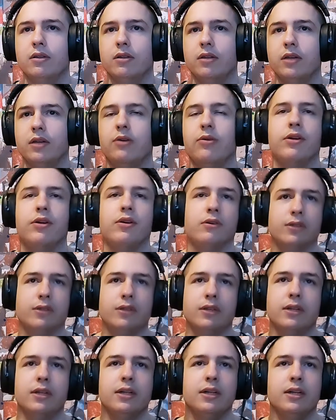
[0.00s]
Yeah, here we go.
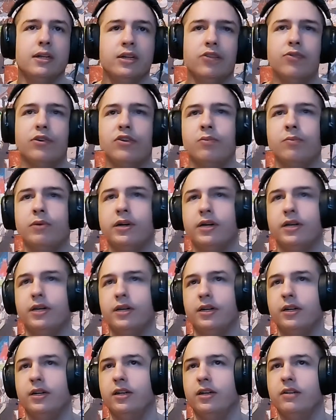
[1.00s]
It was
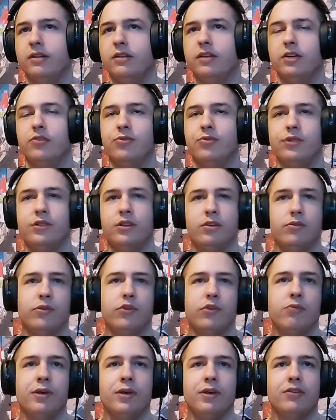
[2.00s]
my dark reader,
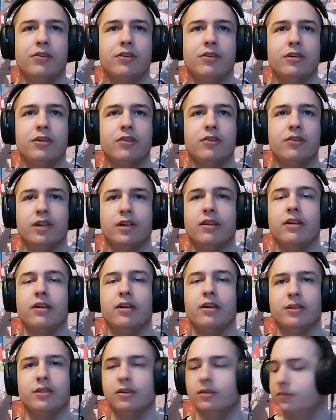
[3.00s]
which makes side
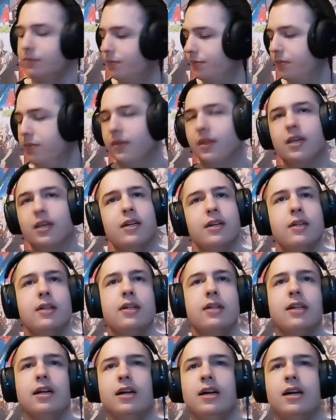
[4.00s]
darker.
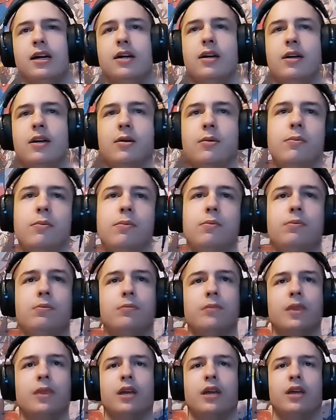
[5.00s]

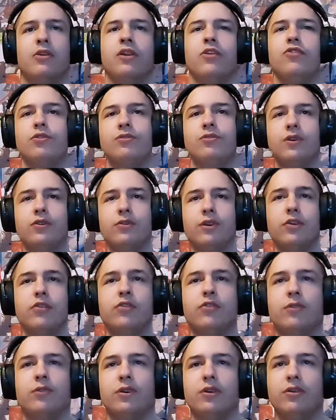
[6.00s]
I'm an introvert or
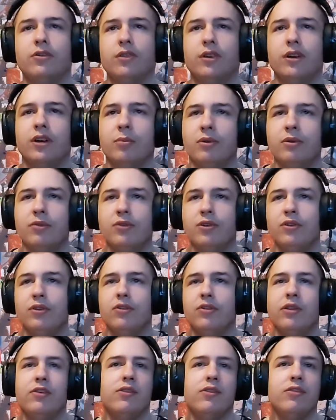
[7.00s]
extrovert. Ambivert
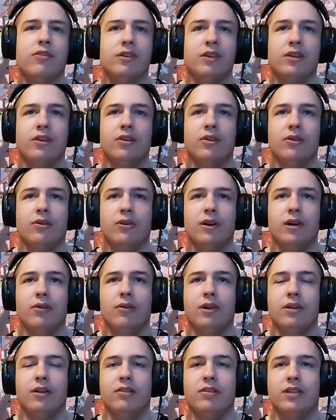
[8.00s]
doesn't exist and no, I
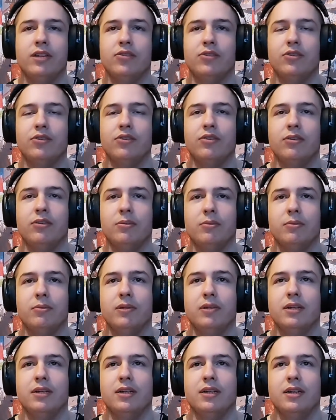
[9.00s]
will not take criticism.
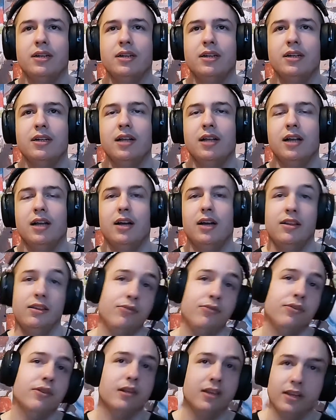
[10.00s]

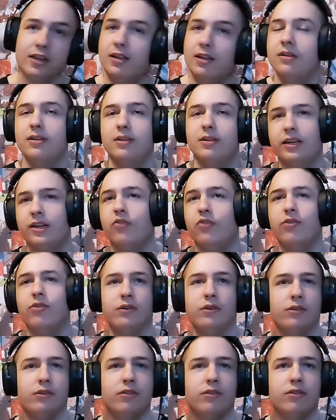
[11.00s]
Definitely
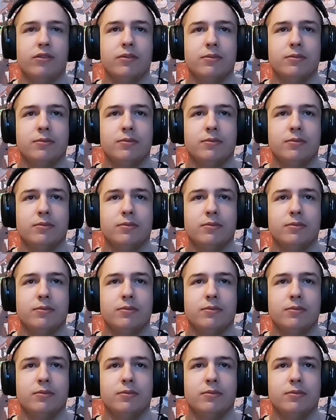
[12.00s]
introvert.